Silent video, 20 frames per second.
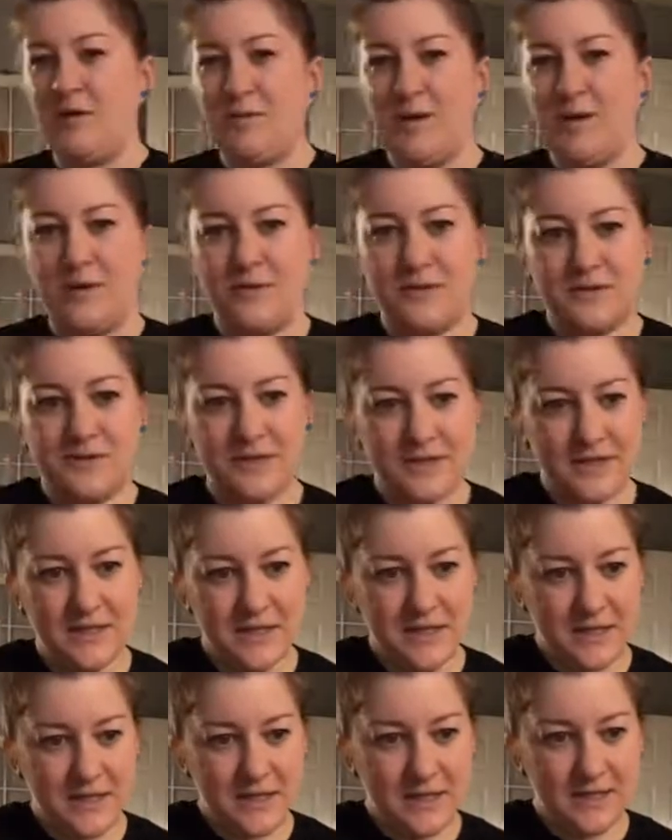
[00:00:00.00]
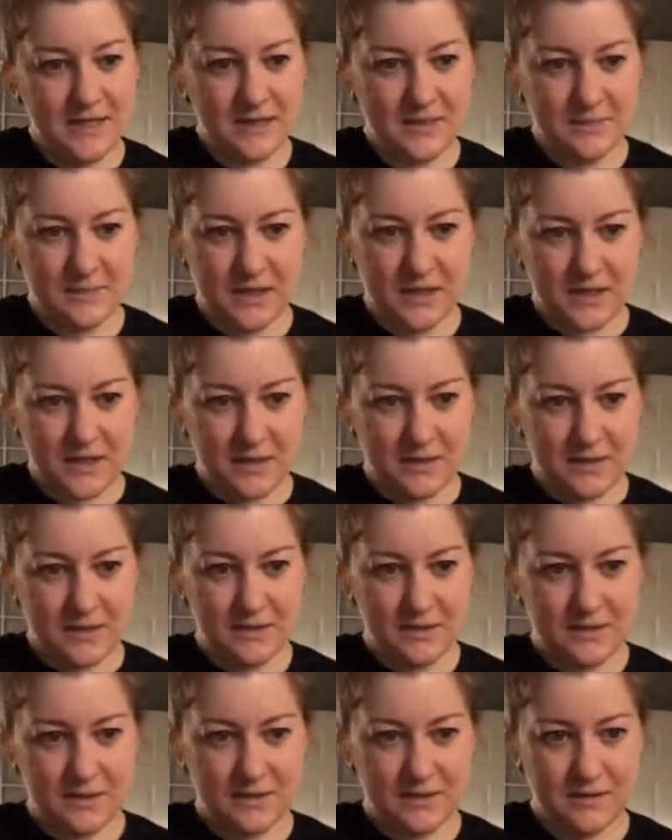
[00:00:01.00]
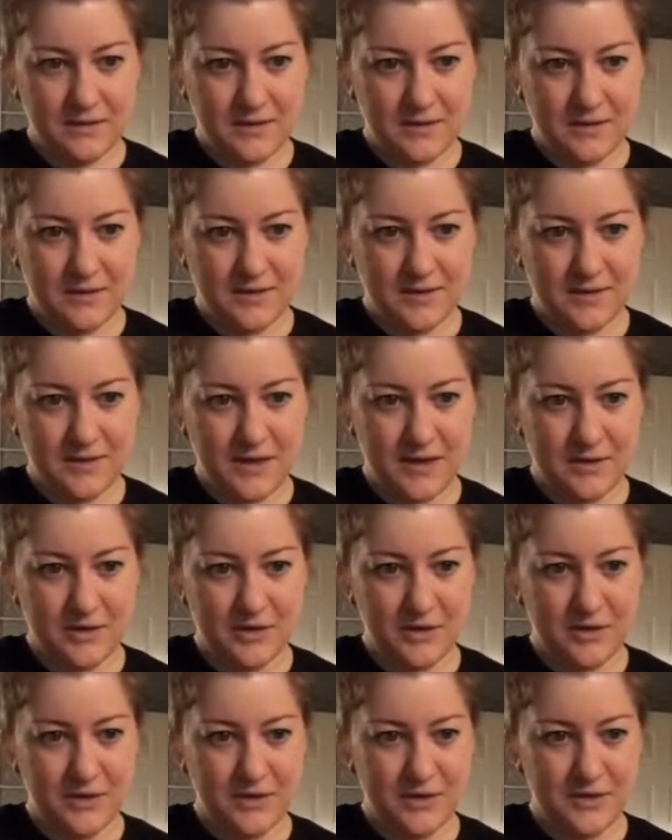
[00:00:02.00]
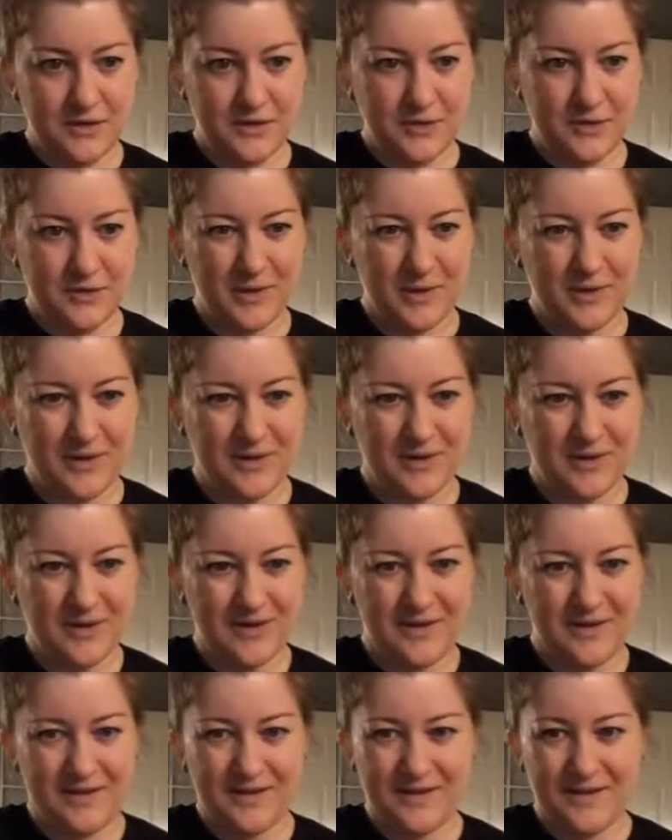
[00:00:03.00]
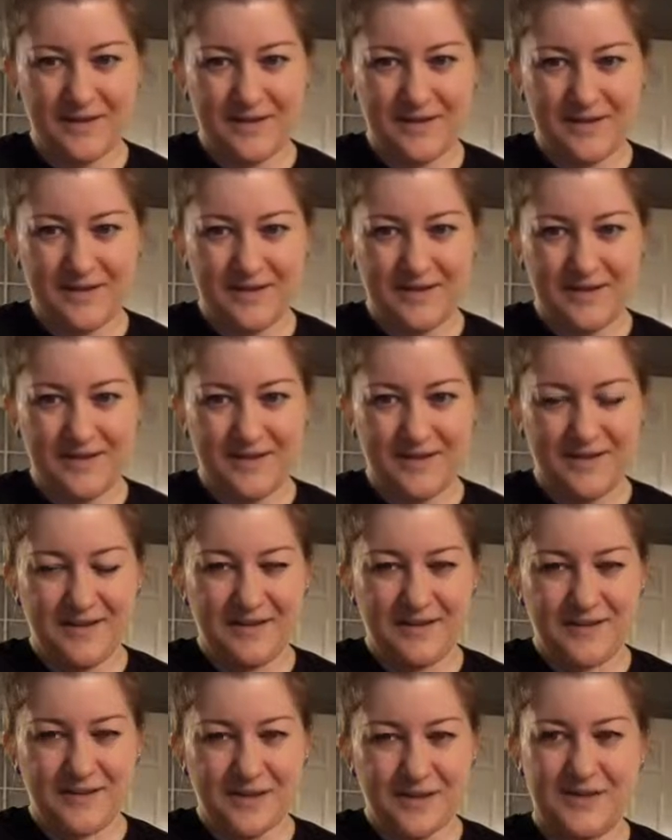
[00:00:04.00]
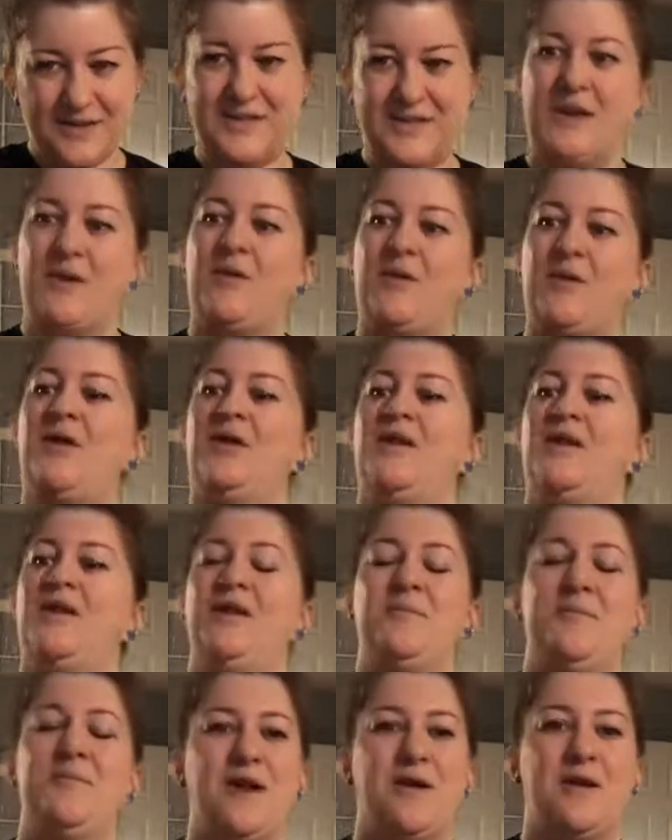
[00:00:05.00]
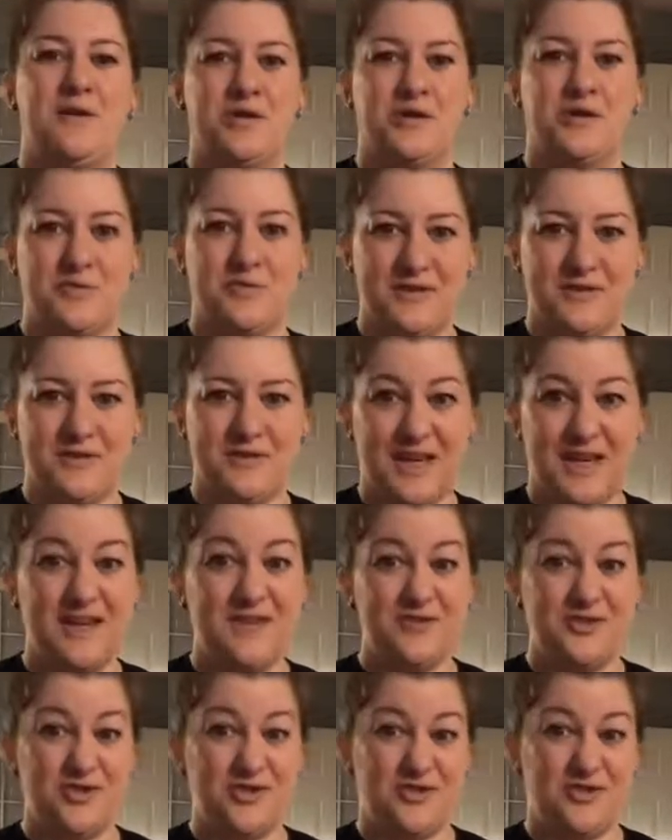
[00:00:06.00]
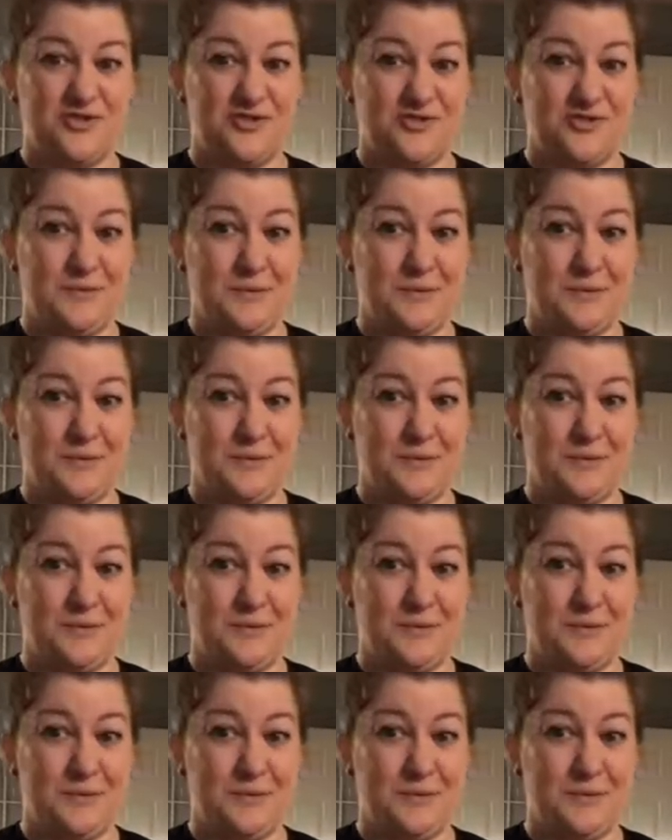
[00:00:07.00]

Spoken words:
about this big. You see how it turns into a pillow? So I'd say I'm bad at measurements, an inch,